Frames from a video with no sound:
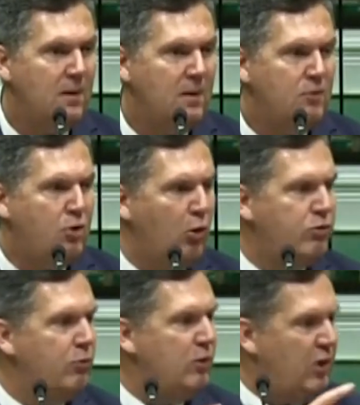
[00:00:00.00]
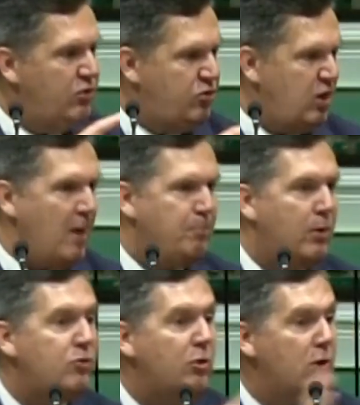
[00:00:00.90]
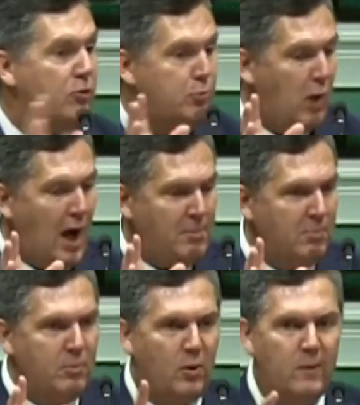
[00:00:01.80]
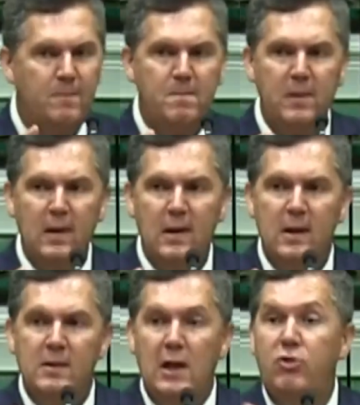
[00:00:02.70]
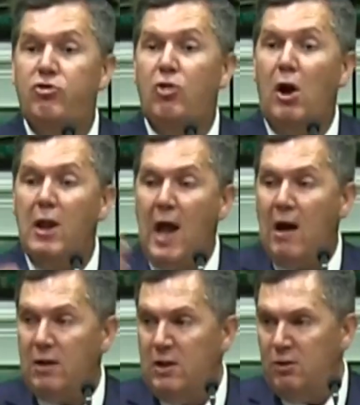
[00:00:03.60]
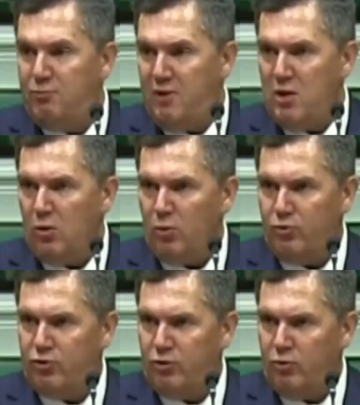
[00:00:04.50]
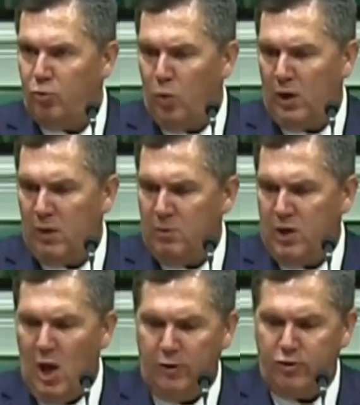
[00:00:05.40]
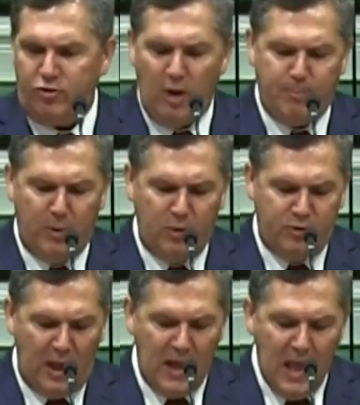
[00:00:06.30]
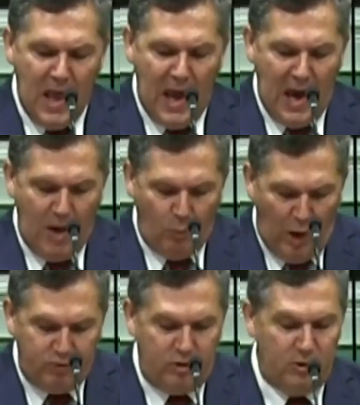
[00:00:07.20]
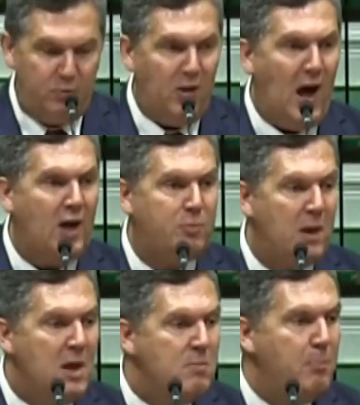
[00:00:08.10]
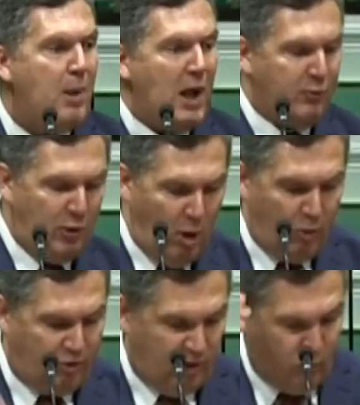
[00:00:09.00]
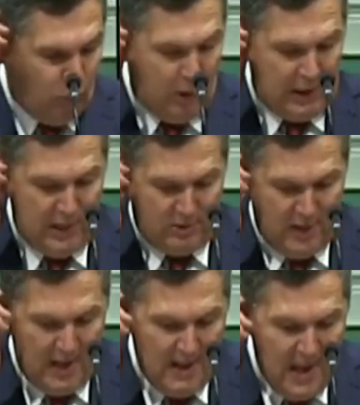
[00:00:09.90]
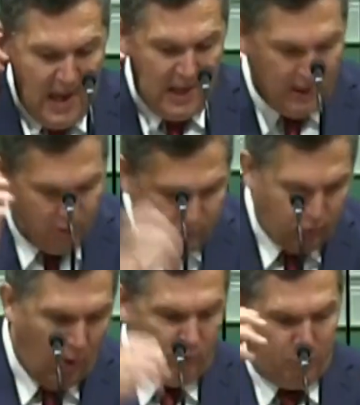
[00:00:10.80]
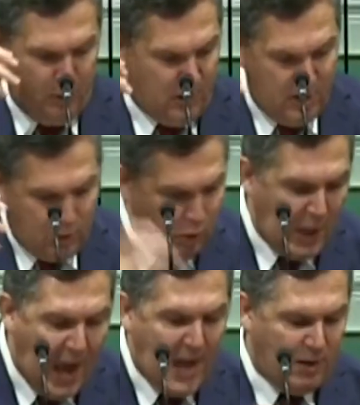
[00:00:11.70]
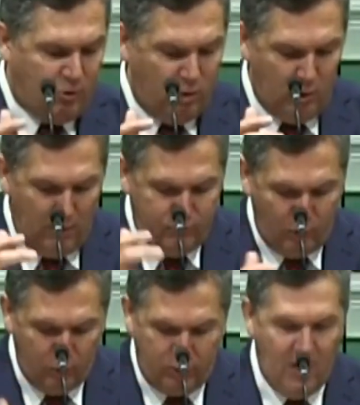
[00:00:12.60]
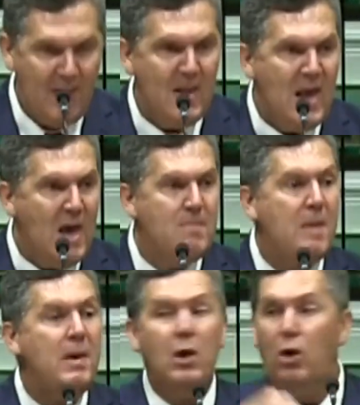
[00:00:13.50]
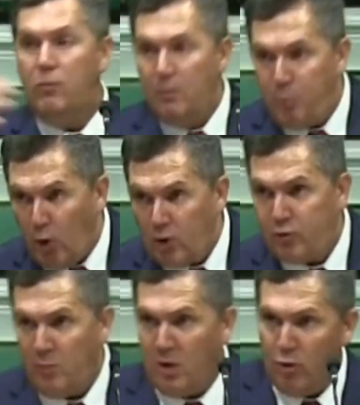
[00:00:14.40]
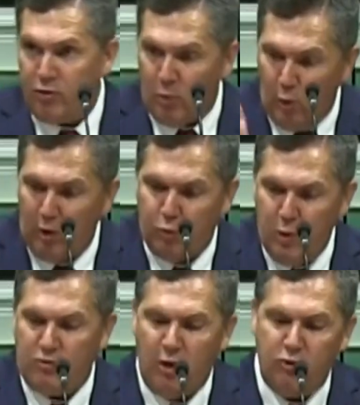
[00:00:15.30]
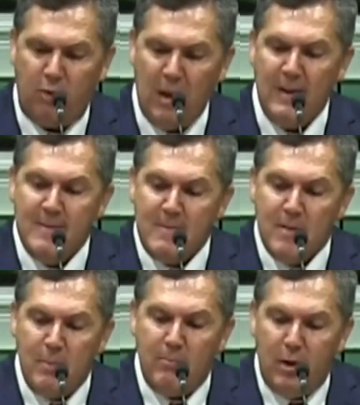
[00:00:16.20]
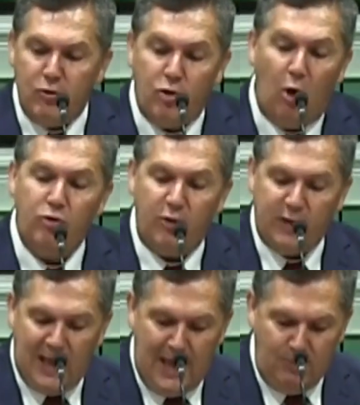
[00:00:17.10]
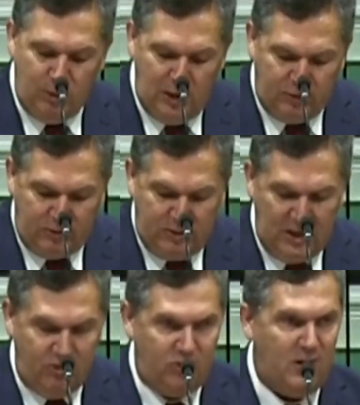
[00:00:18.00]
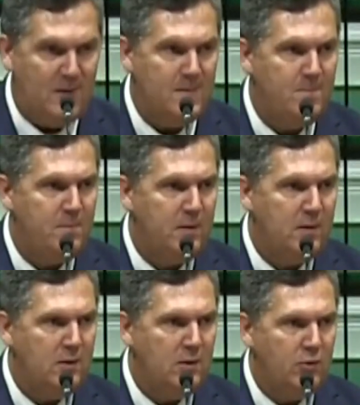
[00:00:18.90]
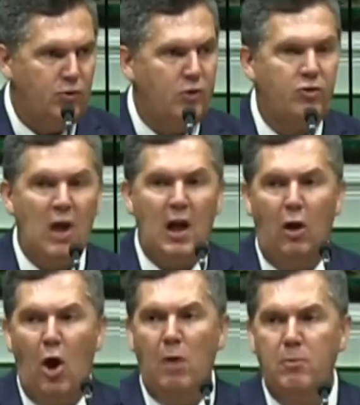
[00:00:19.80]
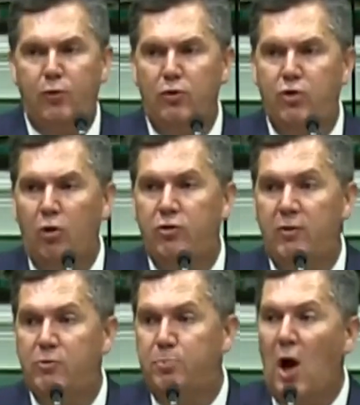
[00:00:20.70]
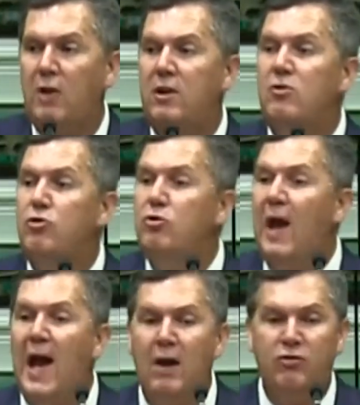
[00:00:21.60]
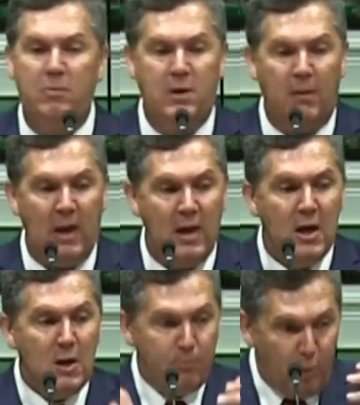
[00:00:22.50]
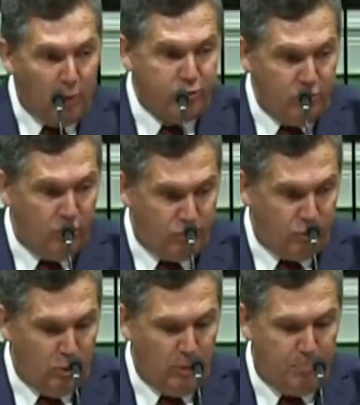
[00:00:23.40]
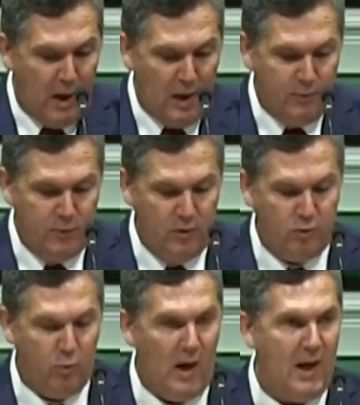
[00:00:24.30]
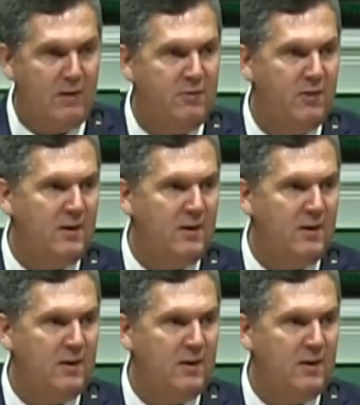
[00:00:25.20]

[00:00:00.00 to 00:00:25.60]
Joseph was a shepherd, so it is probable that he started out in the fields, working with the other shepherds and watching the flocks. But Potiphar noticed his work ethic and the strong spirit and the good attitude of Joseph. And maybe he heard reports from those that worked with Joseph, but Joseph came to his attention. And so it's not long before Joseph is brought into the house to become a personal steward of Potiphar and his wife.